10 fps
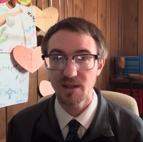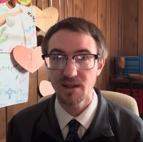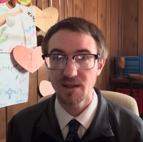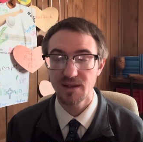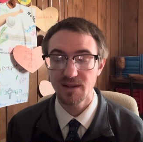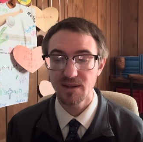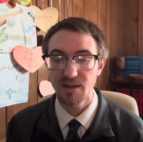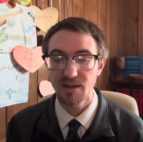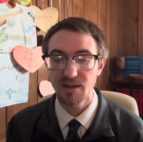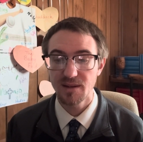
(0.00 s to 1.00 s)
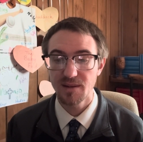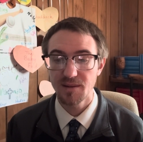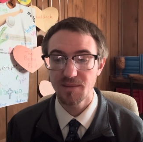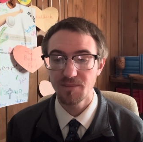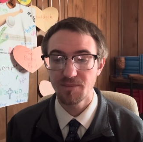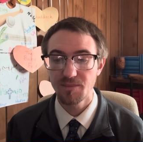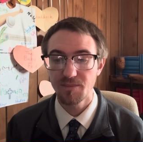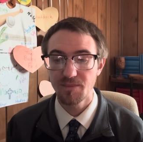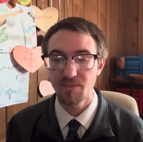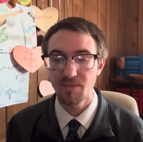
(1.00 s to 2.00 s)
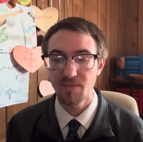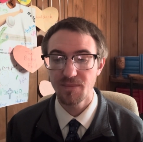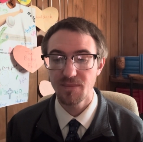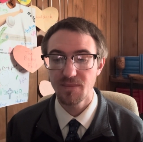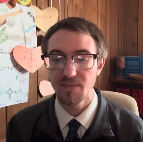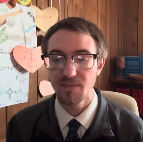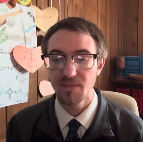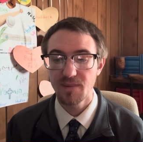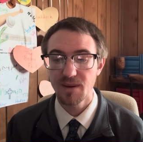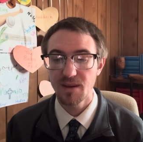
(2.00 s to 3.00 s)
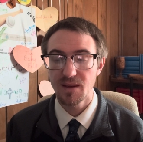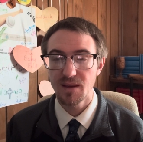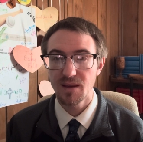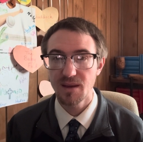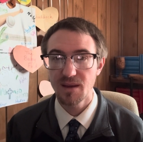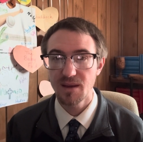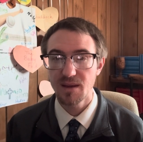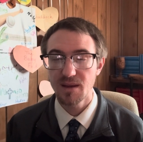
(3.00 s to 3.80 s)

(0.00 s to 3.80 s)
(no one is talking)